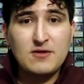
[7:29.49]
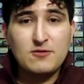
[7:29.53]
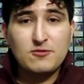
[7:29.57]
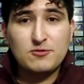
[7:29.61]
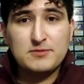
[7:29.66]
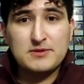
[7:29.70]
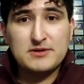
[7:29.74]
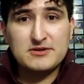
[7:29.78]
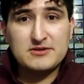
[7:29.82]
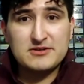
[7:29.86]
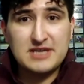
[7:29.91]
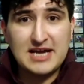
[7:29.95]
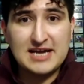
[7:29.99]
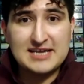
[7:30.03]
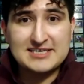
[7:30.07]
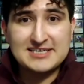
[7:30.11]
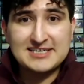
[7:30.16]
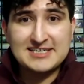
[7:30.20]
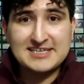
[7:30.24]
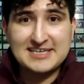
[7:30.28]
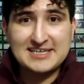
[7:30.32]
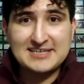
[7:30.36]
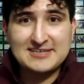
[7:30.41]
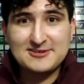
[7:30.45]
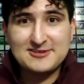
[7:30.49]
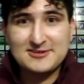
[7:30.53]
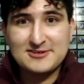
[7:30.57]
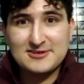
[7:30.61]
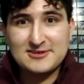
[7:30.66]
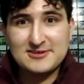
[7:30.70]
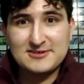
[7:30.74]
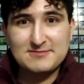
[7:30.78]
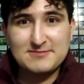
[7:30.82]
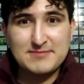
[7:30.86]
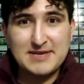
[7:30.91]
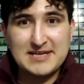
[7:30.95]
We'll be able to actually get
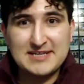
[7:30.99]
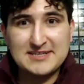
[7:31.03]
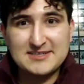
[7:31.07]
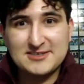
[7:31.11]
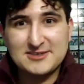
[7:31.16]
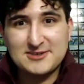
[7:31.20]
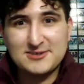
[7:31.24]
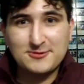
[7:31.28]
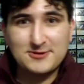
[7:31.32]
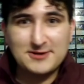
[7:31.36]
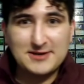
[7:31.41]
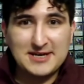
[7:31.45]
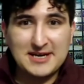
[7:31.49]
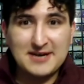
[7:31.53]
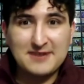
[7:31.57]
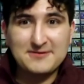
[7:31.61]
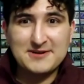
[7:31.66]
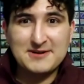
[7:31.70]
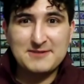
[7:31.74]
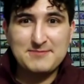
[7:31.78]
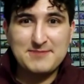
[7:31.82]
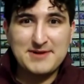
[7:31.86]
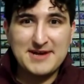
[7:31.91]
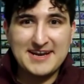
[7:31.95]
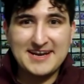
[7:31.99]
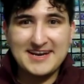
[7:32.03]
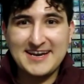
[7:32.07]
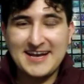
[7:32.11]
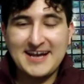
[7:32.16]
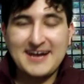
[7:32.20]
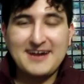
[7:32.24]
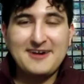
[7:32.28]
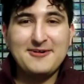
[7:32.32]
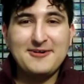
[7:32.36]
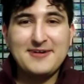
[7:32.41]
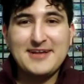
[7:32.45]
into the main story of Capenna
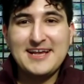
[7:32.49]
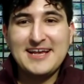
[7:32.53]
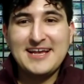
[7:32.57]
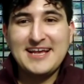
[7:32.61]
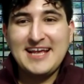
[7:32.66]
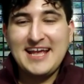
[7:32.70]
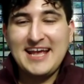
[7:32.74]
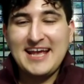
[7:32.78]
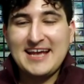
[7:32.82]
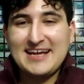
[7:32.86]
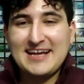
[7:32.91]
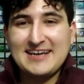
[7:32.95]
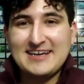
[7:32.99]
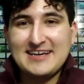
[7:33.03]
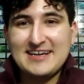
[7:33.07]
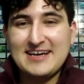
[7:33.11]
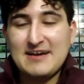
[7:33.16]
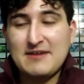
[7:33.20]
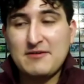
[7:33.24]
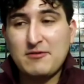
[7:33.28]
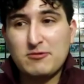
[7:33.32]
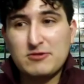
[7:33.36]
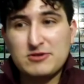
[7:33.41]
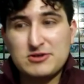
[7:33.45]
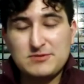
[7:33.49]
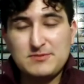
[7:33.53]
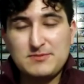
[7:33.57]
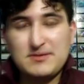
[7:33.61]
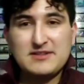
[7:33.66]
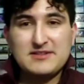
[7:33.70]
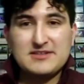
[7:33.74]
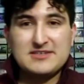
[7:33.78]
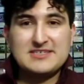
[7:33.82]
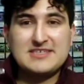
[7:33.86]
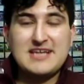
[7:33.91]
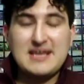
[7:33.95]
now, and everyone should be
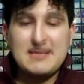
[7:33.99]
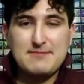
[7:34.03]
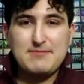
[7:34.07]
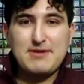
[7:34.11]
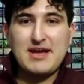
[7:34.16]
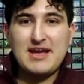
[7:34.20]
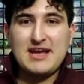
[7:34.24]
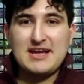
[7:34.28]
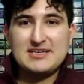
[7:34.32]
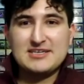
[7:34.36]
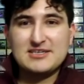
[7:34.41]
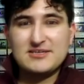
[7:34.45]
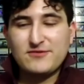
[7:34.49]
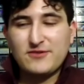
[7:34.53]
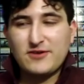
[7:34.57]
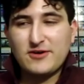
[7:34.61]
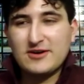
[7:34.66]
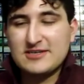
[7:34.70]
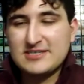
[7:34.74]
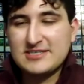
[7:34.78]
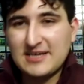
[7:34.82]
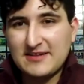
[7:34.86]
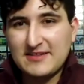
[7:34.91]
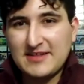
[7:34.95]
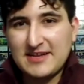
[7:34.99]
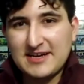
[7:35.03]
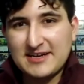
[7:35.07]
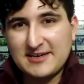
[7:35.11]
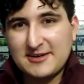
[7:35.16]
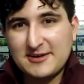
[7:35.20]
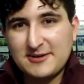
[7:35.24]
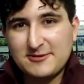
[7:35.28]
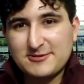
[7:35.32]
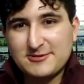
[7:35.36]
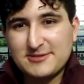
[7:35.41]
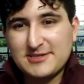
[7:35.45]
on the same page as far as how that
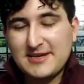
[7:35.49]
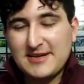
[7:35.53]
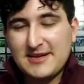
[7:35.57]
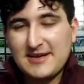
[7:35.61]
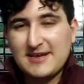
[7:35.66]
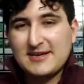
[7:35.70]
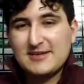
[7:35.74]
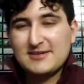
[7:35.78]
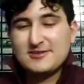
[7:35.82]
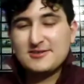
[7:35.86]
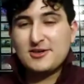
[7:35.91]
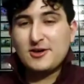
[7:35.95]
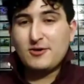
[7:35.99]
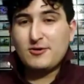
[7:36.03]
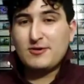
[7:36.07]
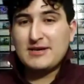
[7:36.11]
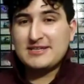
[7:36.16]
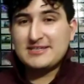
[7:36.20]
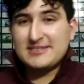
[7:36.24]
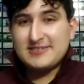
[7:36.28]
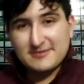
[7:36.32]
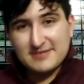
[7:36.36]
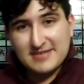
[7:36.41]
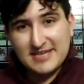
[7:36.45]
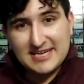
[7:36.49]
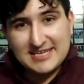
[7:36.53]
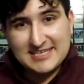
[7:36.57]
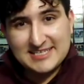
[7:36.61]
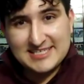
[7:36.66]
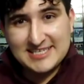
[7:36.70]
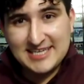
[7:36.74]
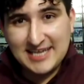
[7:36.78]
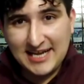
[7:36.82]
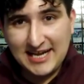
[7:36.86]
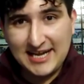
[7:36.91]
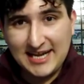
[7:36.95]
goes. So until
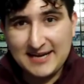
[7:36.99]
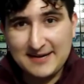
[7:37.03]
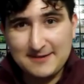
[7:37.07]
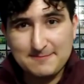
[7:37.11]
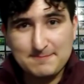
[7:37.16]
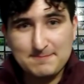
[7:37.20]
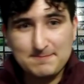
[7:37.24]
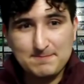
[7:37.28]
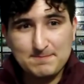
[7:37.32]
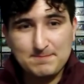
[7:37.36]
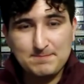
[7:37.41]
next time,